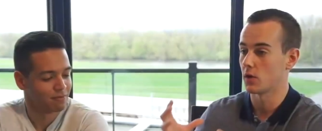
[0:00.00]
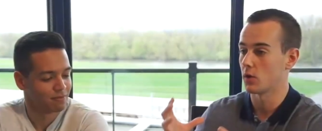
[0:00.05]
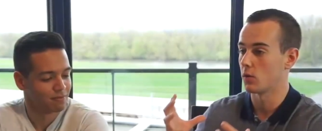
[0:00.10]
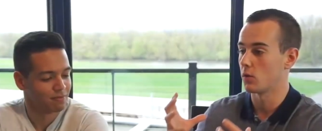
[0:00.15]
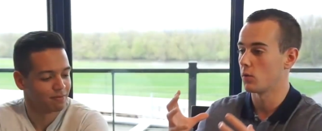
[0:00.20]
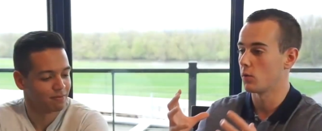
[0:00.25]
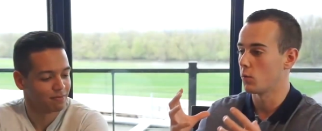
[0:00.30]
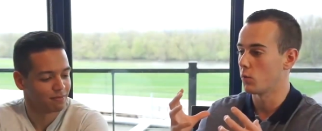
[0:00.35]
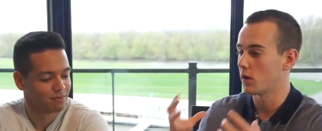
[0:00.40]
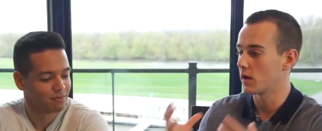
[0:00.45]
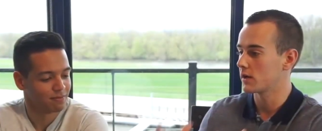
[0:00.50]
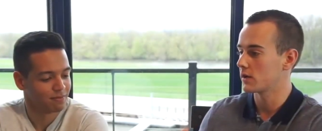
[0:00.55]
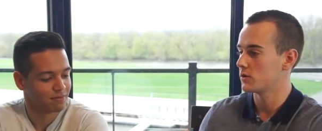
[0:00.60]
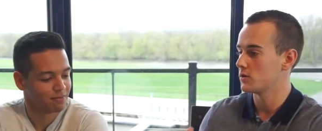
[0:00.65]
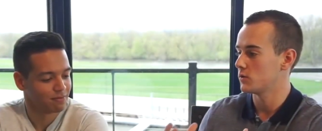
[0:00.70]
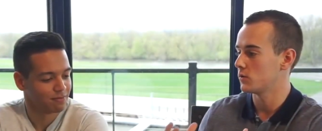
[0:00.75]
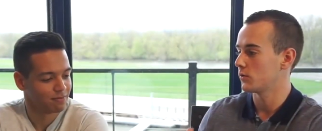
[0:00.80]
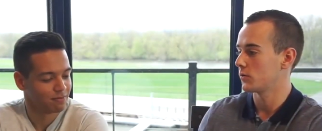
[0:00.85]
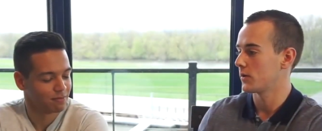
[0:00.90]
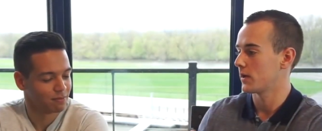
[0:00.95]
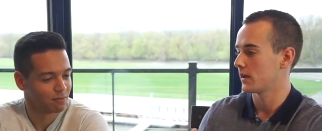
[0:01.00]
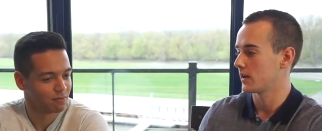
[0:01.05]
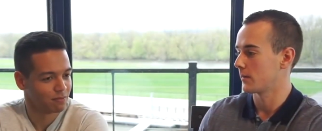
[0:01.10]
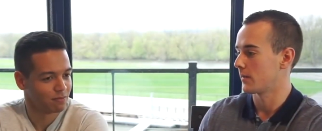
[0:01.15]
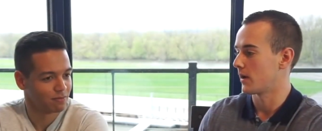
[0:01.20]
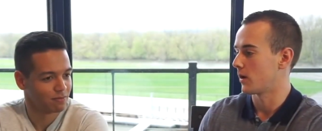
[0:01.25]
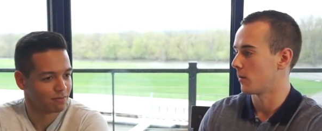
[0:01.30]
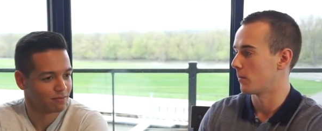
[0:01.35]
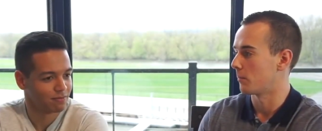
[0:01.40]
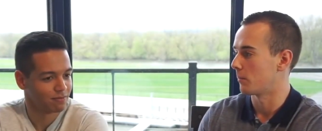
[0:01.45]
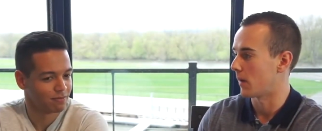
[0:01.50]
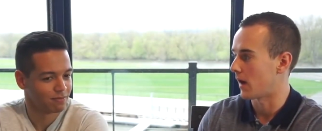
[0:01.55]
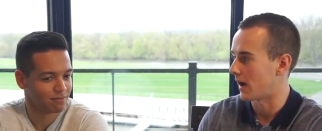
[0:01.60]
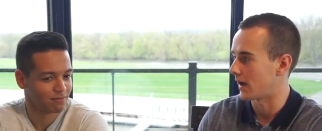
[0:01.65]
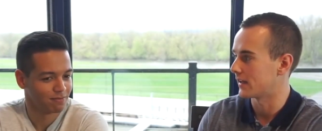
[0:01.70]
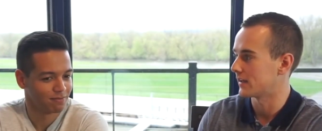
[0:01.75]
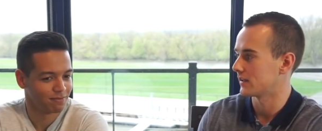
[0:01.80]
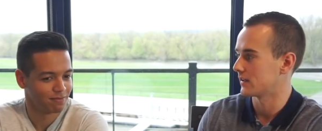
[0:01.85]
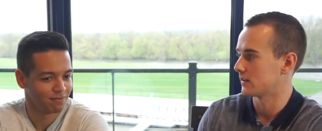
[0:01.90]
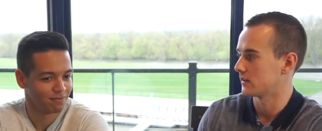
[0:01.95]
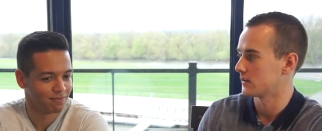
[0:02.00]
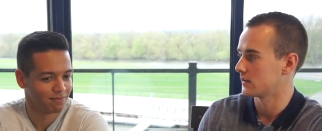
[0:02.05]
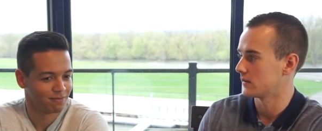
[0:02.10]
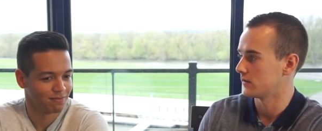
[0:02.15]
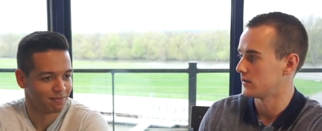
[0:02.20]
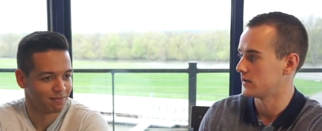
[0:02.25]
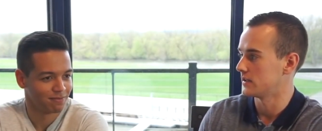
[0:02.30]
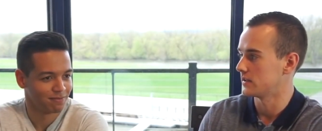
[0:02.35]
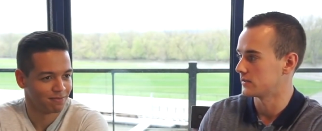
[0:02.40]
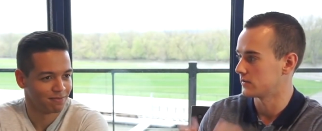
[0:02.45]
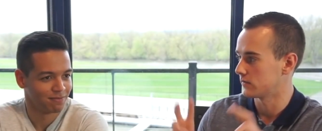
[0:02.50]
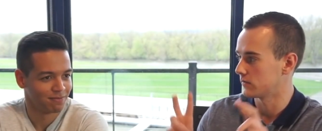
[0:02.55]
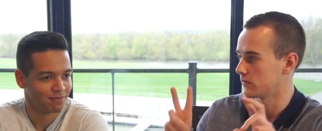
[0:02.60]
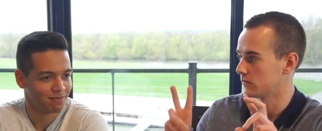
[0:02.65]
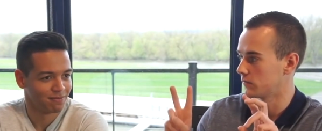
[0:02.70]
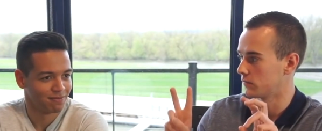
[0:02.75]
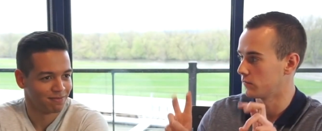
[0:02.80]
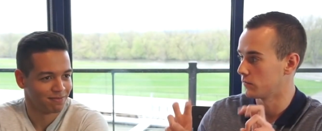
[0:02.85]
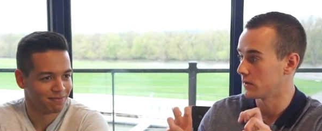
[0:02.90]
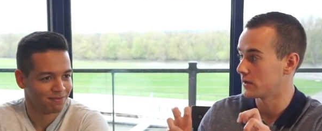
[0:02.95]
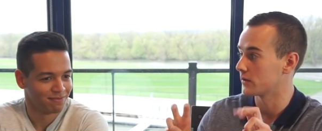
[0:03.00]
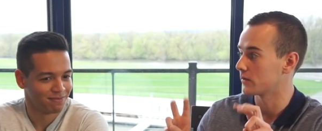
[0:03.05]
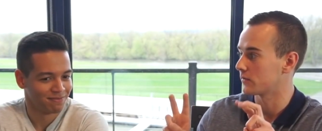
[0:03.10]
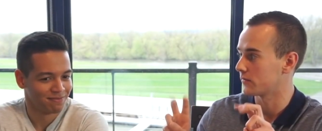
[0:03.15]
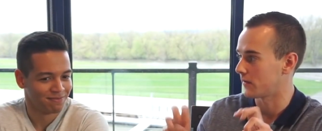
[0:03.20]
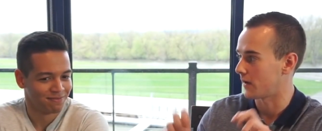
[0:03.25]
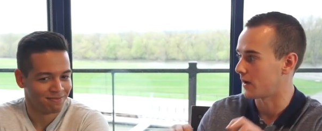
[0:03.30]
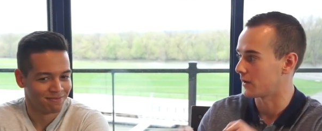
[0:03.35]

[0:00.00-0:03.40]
Speaker 1: So what do you think about buying these real